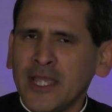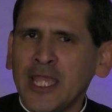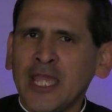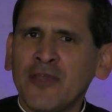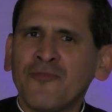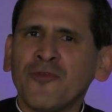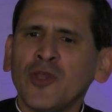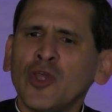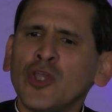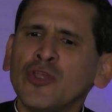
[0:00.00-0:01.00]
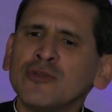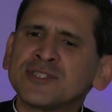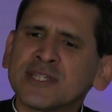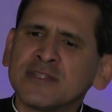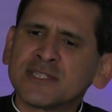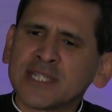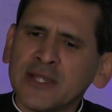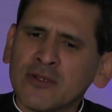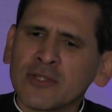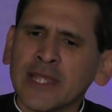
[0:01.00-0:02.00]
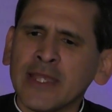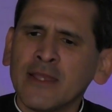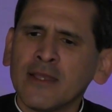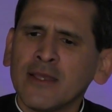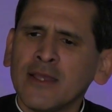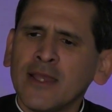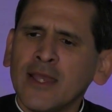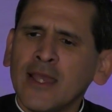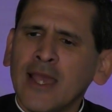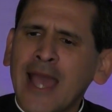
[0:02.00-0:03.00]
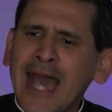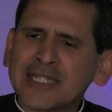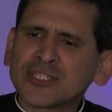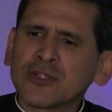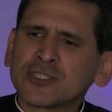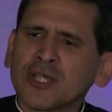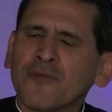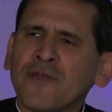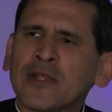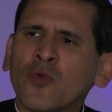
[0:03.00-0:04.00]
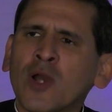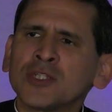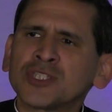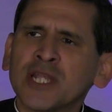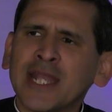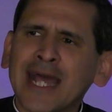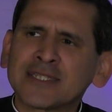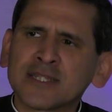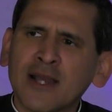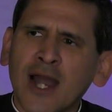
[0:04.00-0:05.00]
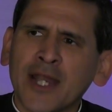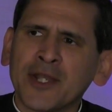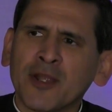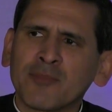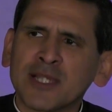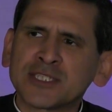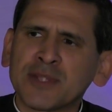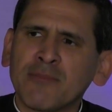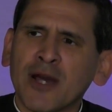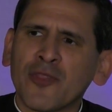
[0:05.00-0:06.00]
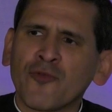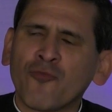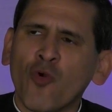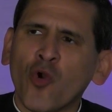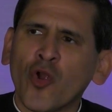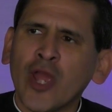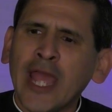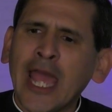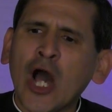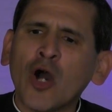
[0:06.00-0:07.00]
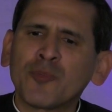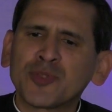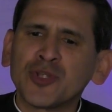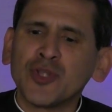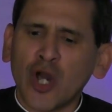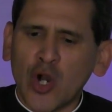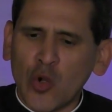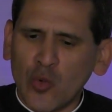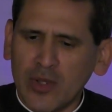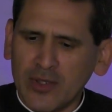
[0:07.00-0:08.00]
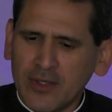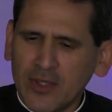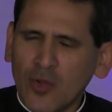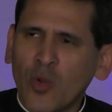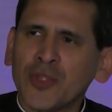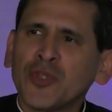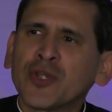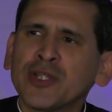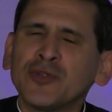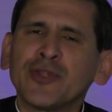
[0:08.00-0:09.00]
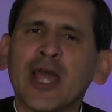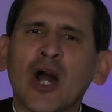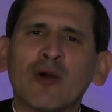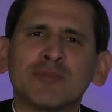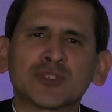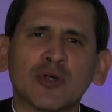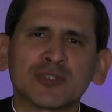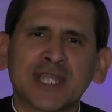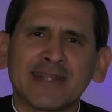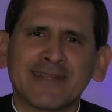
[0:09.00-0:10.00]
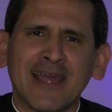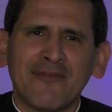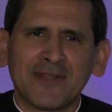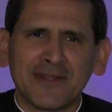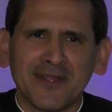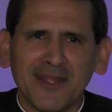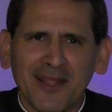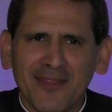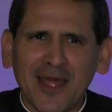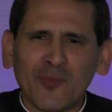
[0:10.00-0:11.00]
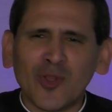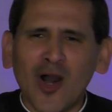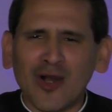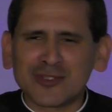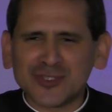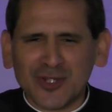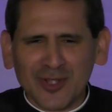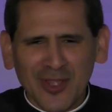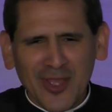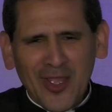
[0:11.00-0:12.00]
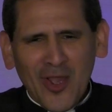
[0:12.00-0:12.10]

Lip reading: If you sincerely ask yourself that question and ask God and our Blessed Mother for help to know what you can do to help souls get to heaven, that will also